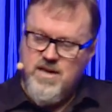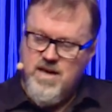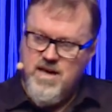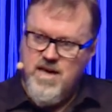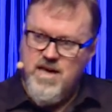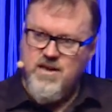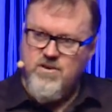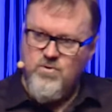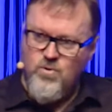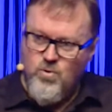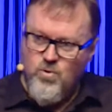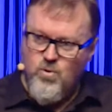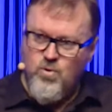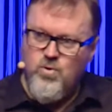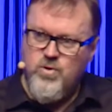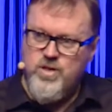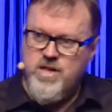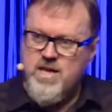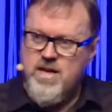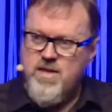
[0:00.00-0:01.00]
and
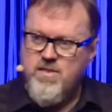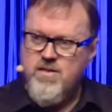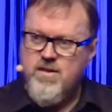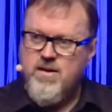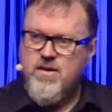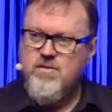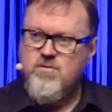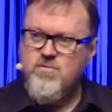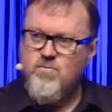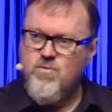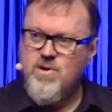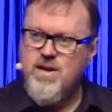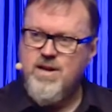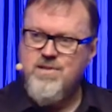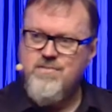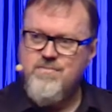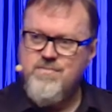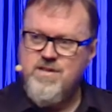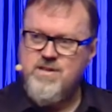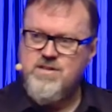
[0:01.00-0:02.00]
all the other
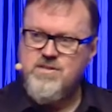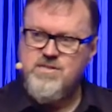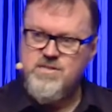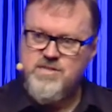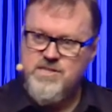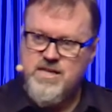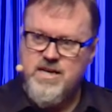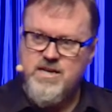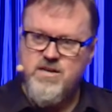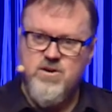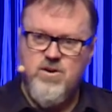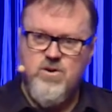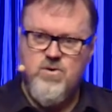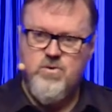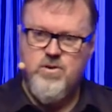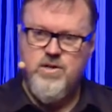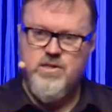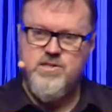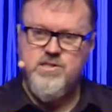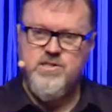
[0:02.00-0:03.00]
relevant
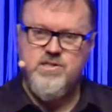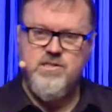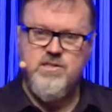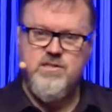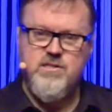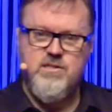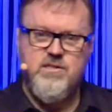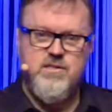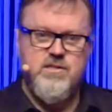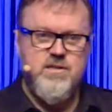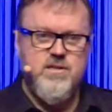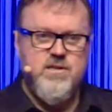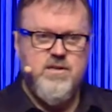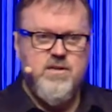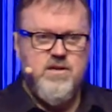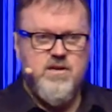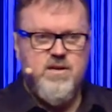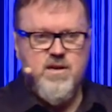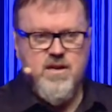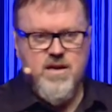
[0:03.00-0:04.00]
stakeholders.
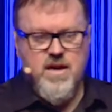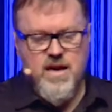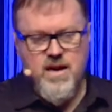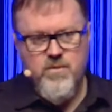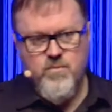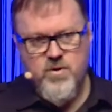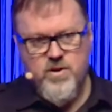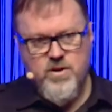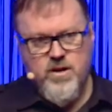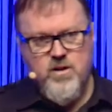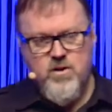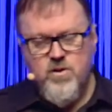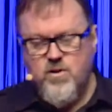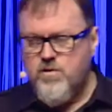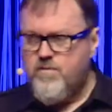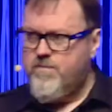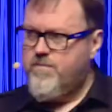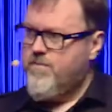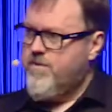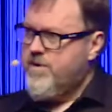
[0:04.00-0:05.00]
And when I
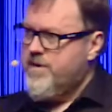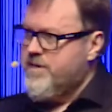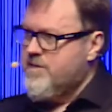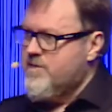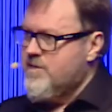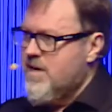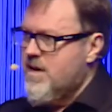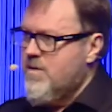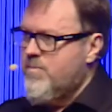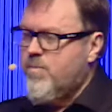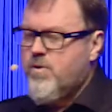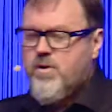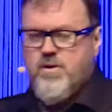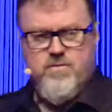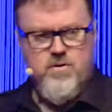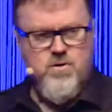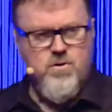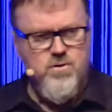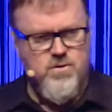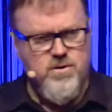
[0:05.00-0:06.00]
look for an example of
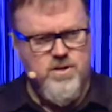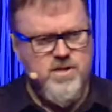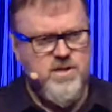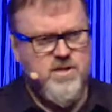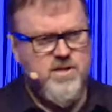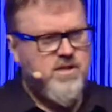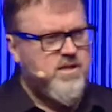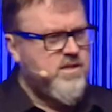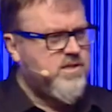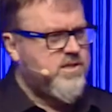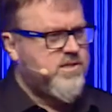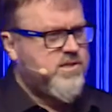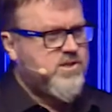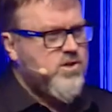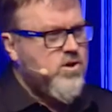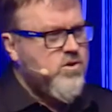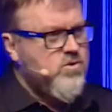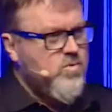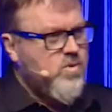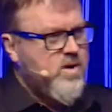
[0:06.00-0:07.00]
who did this
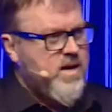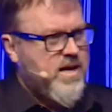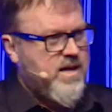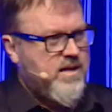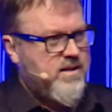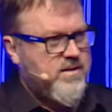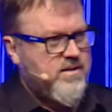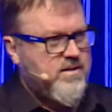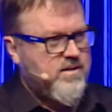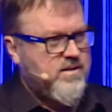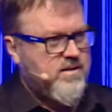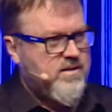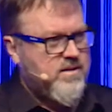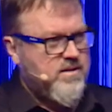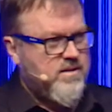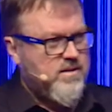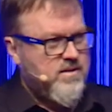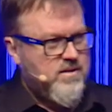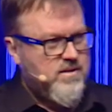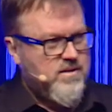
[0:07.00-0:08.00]
so well,
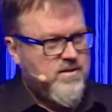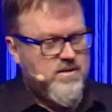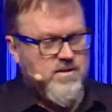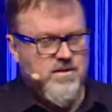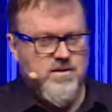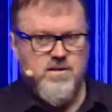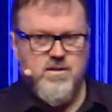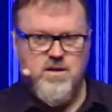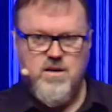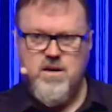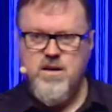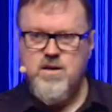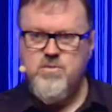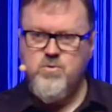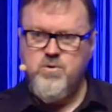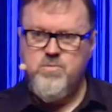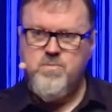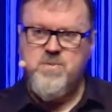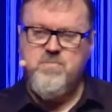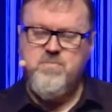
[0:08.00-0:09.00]
I
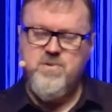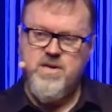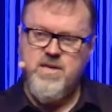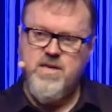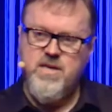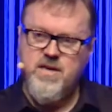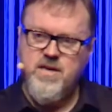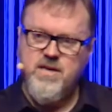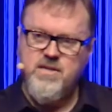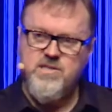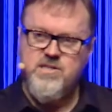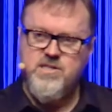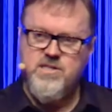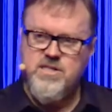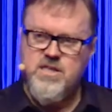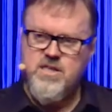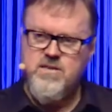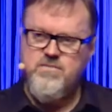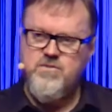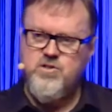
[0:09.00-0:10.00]
would be picking
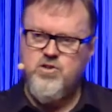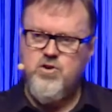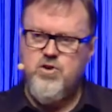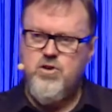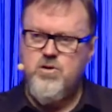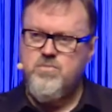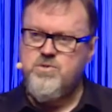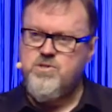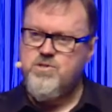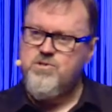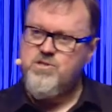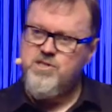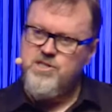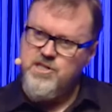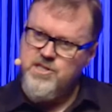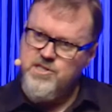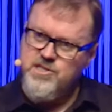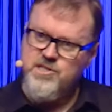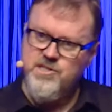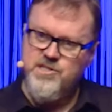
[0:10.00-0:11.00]
Steve Jobs, who
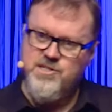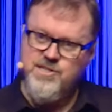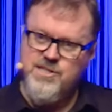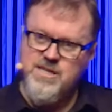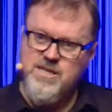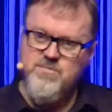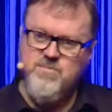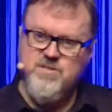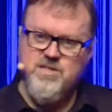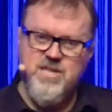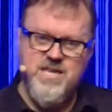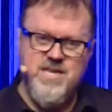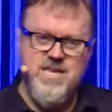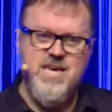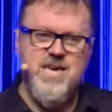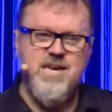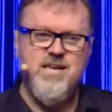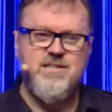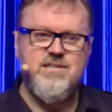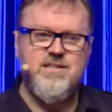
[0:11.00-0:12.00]
just seemed to
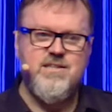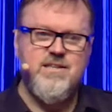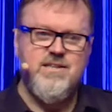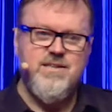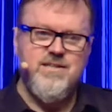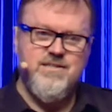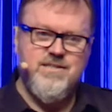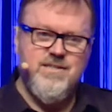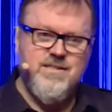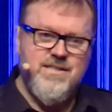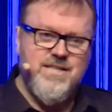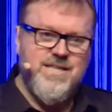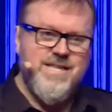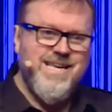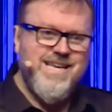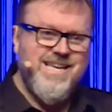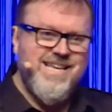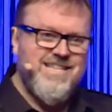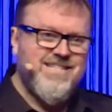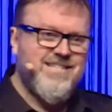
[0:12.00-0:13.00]
get the
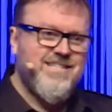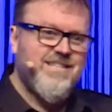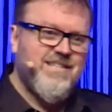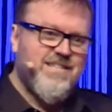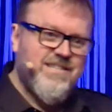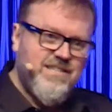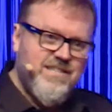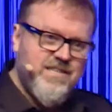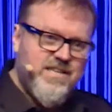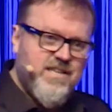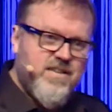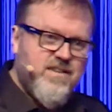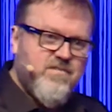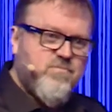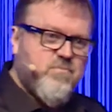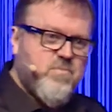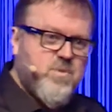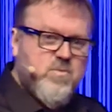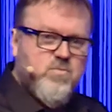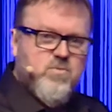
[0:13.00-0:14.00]
need to give
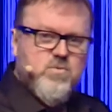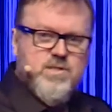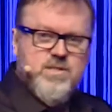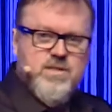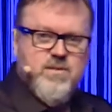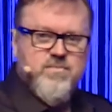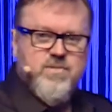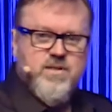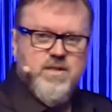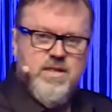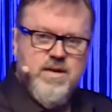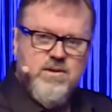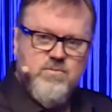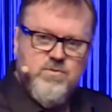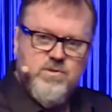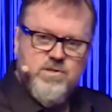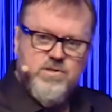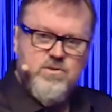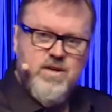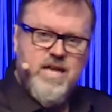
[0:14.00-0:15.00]
people something that
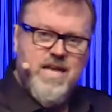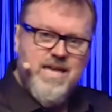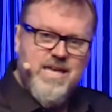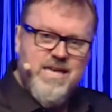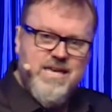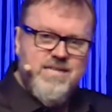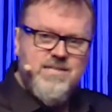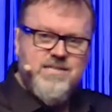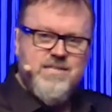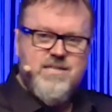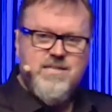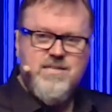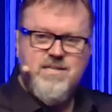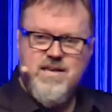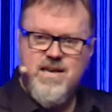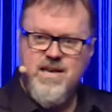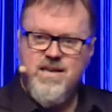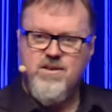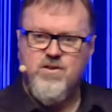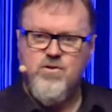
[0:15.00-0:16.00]
was easy
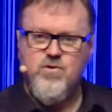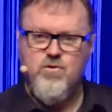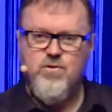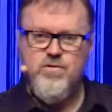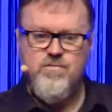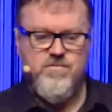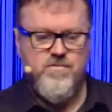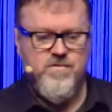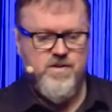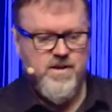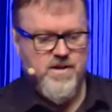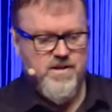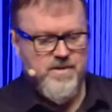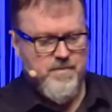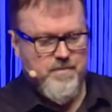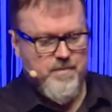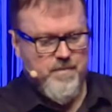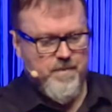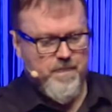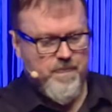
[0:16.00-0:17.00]
and a good fit.
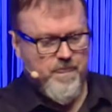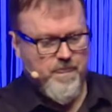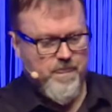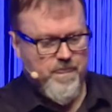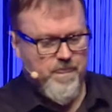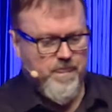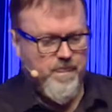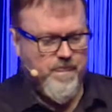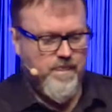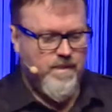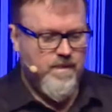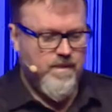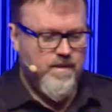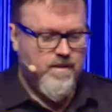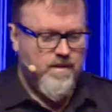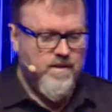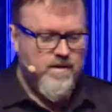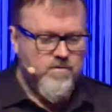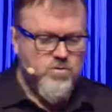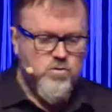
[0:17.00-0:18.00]

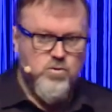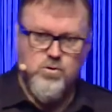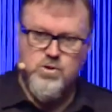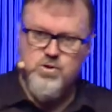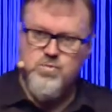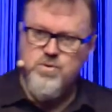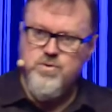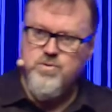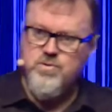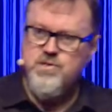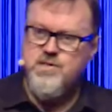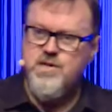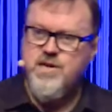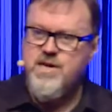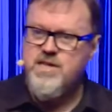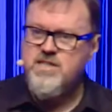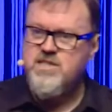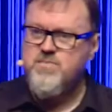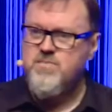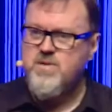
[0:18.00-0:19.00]
Of course, we also
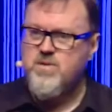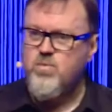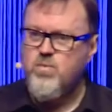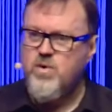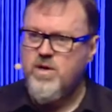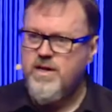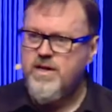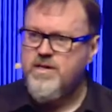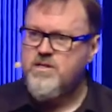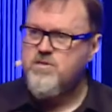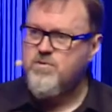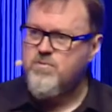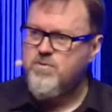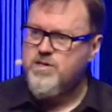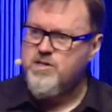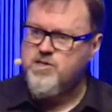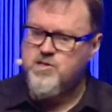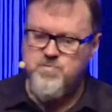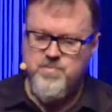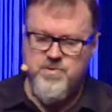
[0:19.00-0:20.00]
need to be willing to
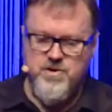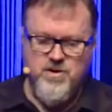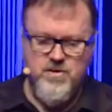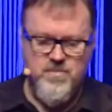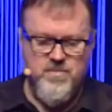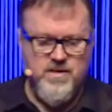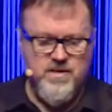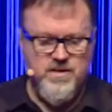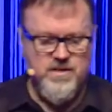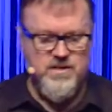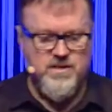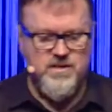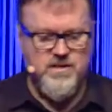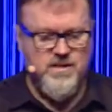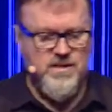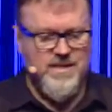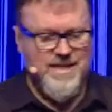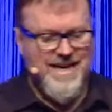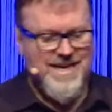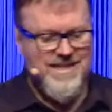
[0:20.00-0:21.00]
experiment
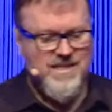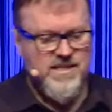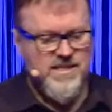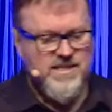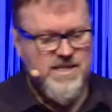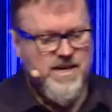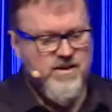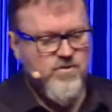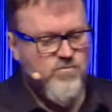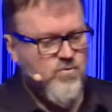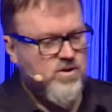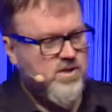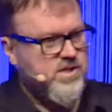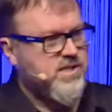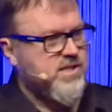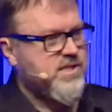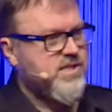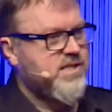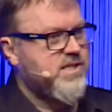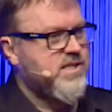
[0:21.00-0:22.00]
and to take
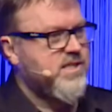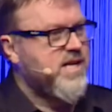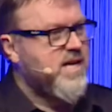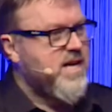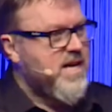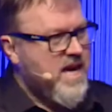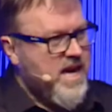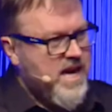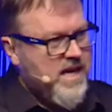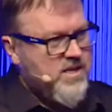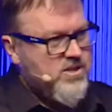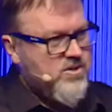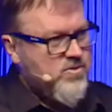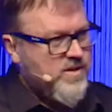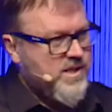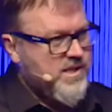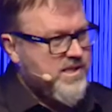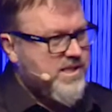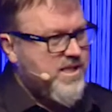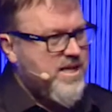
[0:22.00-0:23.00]
risks and to
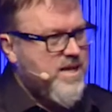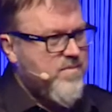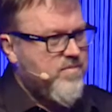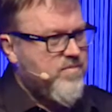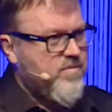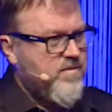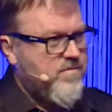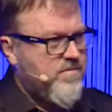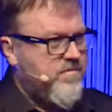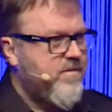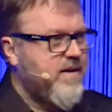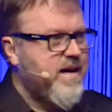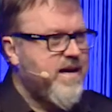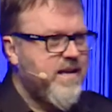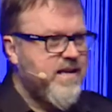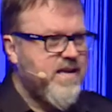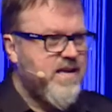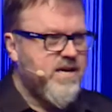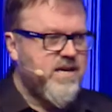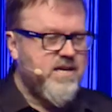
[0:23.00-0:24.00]
accept that
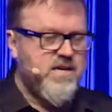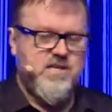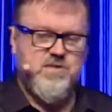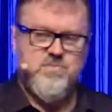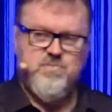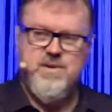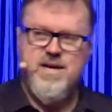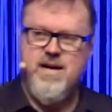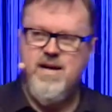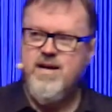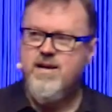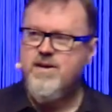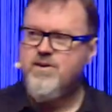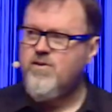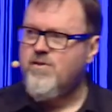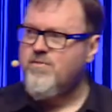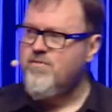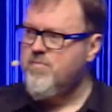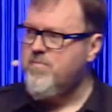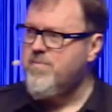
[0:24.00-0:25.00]
failure is part
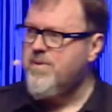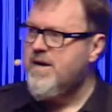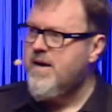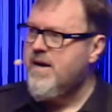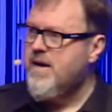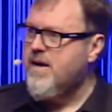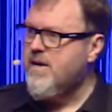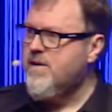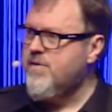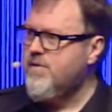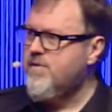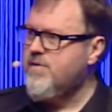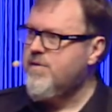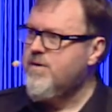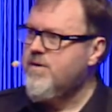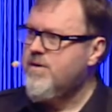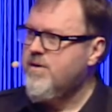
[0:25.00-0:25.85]
of the path